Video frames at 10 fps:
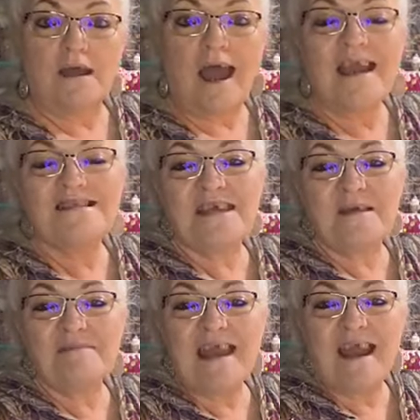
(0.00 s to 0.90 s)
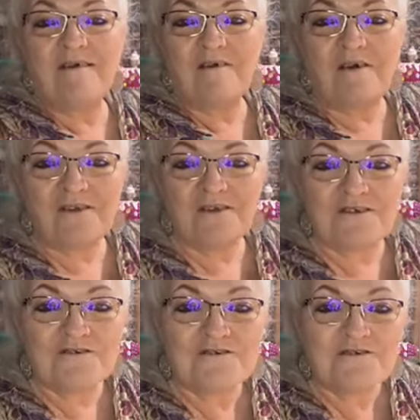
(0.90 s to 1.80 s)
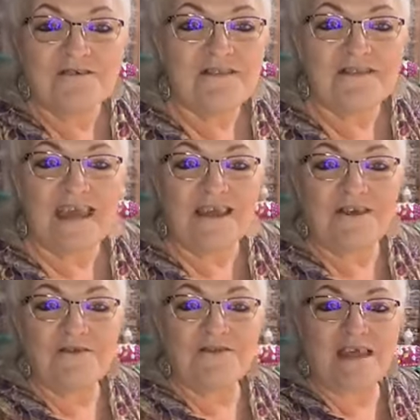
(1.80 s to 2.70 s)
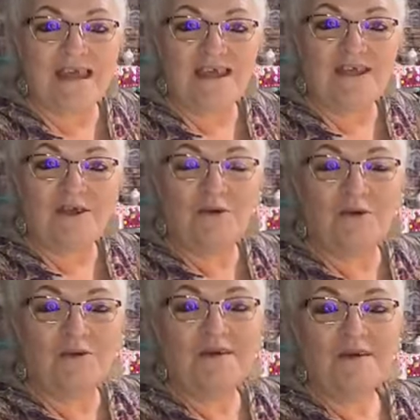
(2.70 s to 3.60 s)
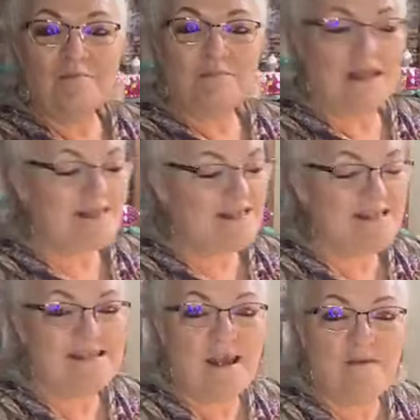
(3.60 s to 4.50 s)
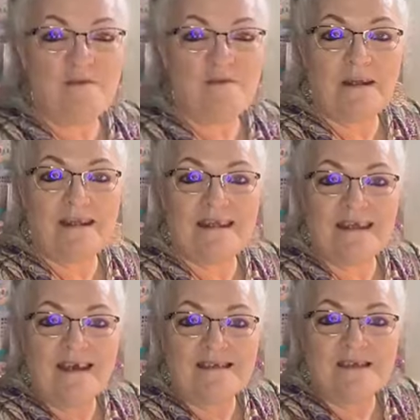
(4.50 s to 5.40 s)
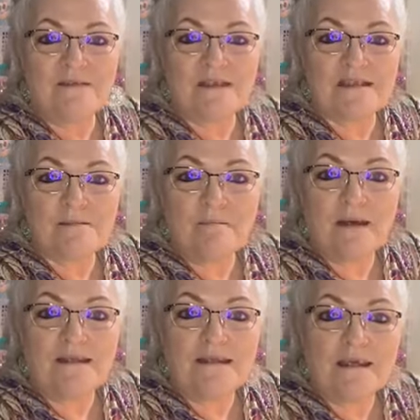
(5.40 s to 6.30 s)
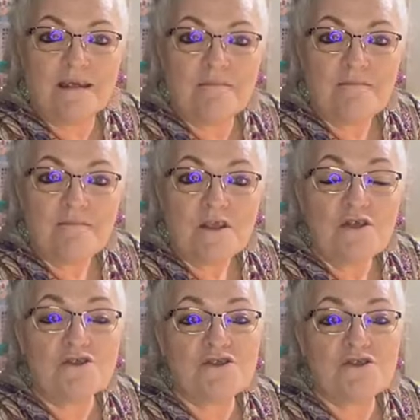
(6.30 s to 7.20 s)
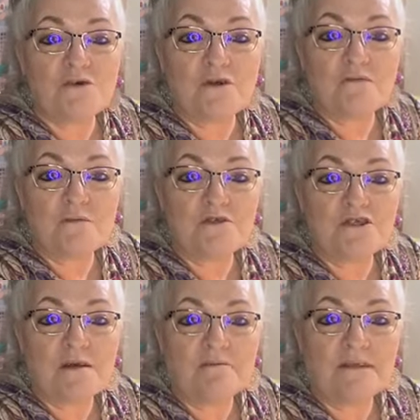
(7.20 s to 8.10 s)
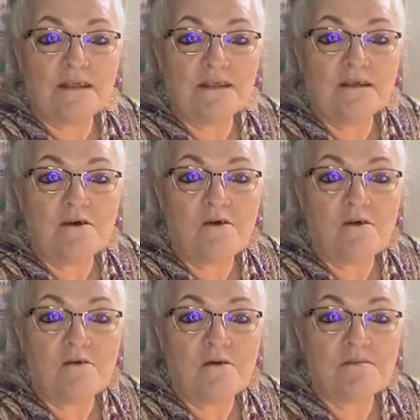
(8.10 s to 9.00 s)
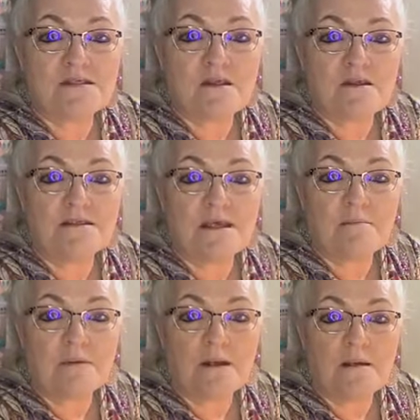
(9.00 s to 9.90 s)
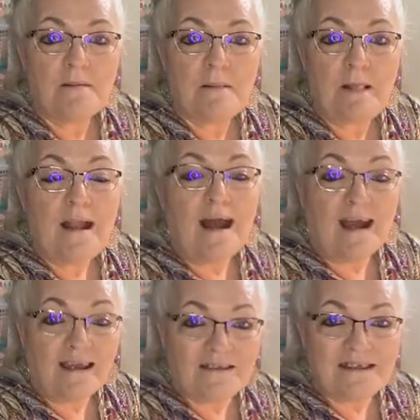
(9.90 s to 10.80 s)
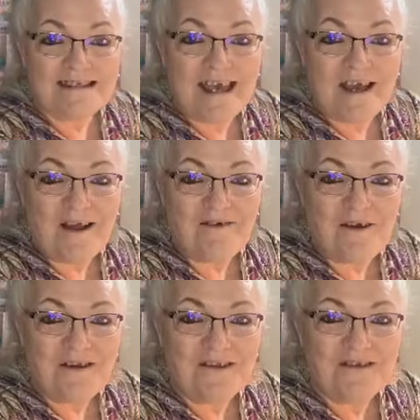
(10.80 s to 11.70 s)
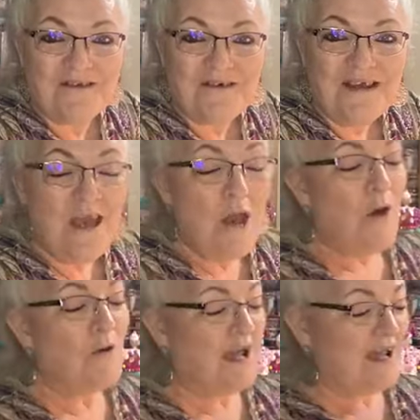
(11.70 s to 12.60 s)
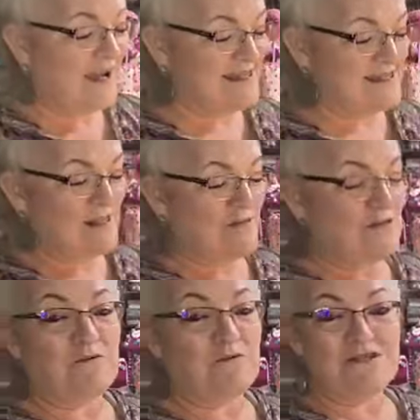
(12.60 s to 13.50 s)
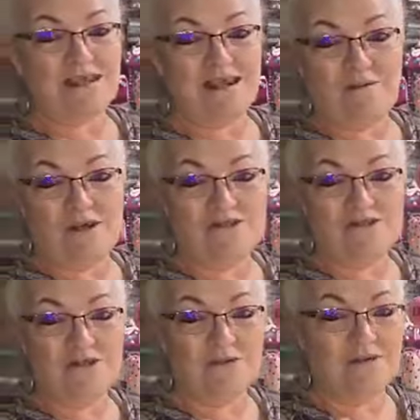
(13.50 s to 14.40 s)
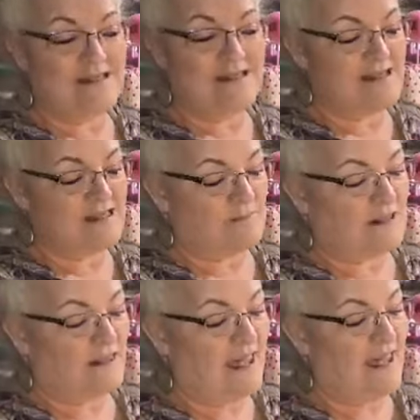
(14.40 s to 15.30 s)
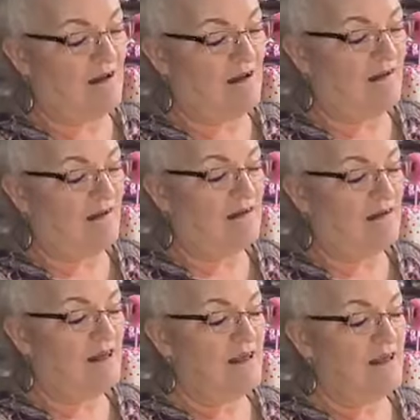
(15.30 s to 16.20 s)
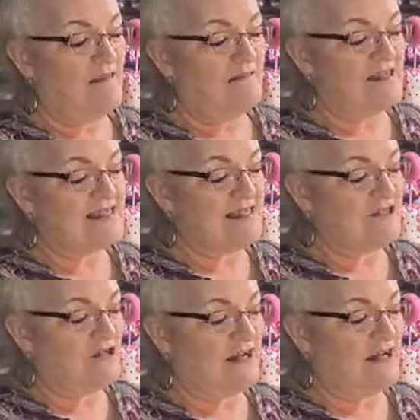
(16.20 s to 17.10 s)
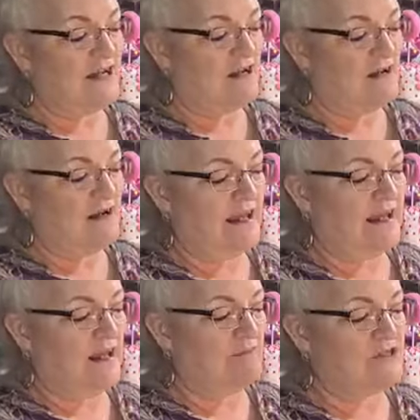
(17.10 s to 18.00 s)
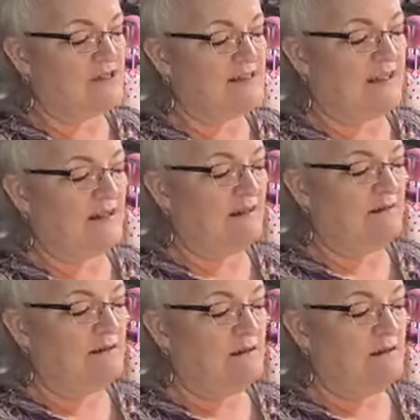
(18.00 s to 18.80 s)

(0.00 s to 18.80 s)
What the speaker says: Hi, Debbie. How are you? Thank you. Blessings to everybody. Yes, on this Monday. You're sore from shoveling? Oh, I'm sorry, Deborah. Hi, Alyssa. How are you? Okay, guys, the first thing I want to do is get some clay on the center here, and I'm just going to